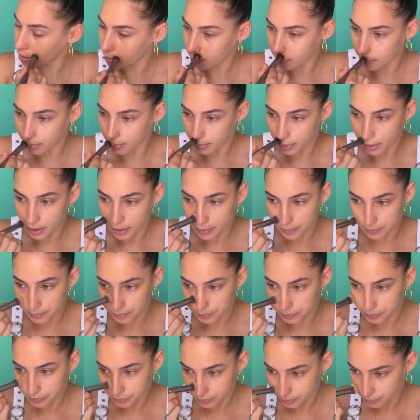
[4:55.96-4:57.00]
but
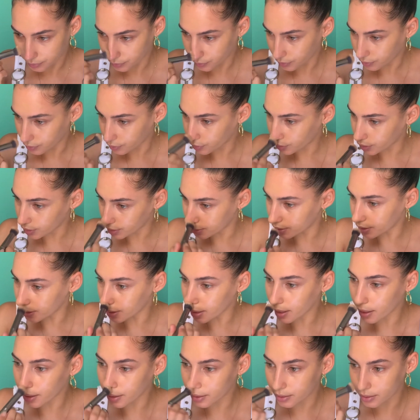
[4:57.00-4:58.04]
just in
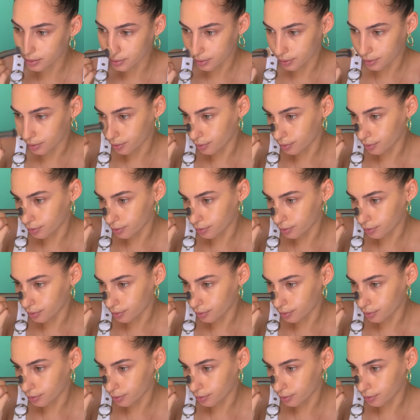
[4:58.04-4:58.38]
case.